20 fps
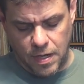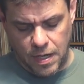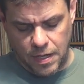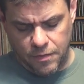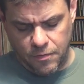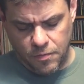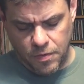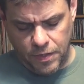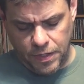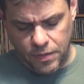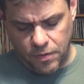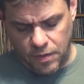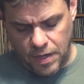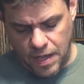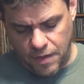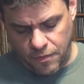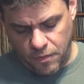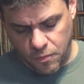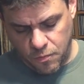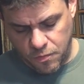I really don't
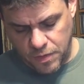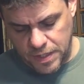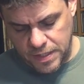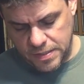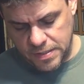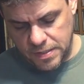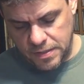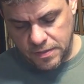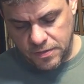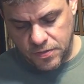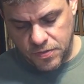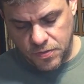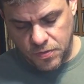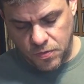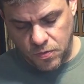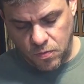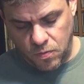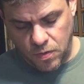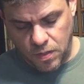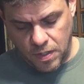have a reason
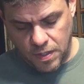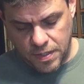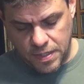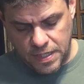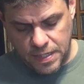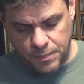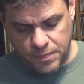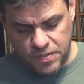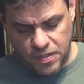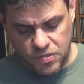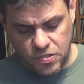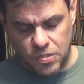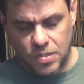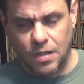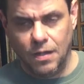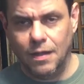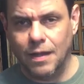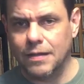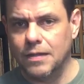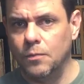to uh, keep such a
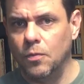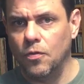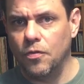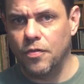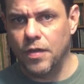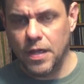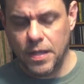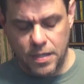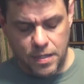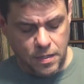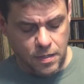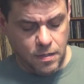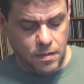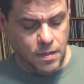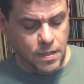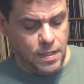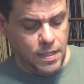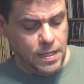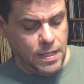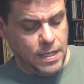collectible thing
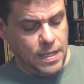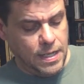here